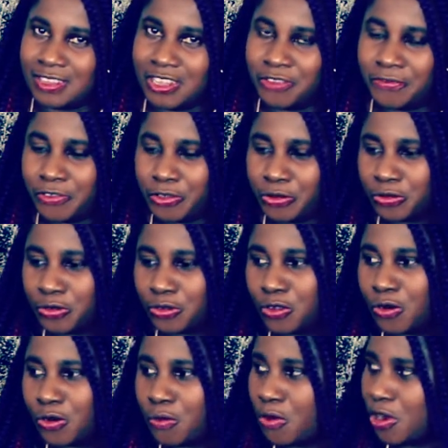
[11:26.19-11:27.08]
If
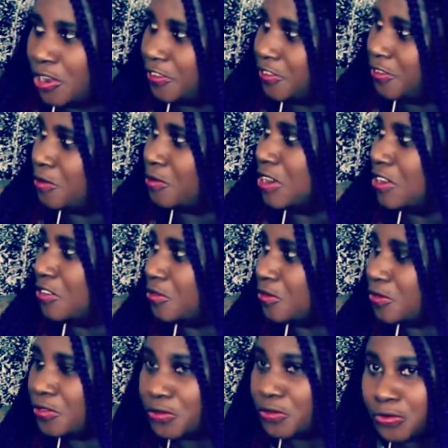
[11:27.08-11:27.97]
you know what you want
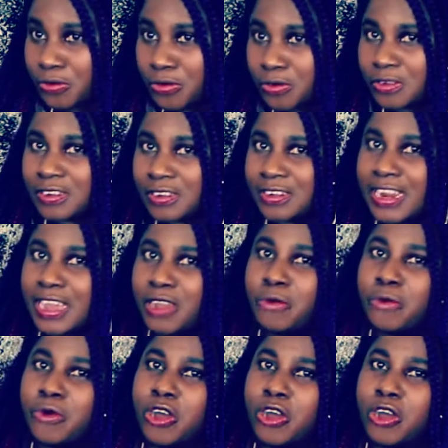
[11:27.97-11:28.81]
to do, that will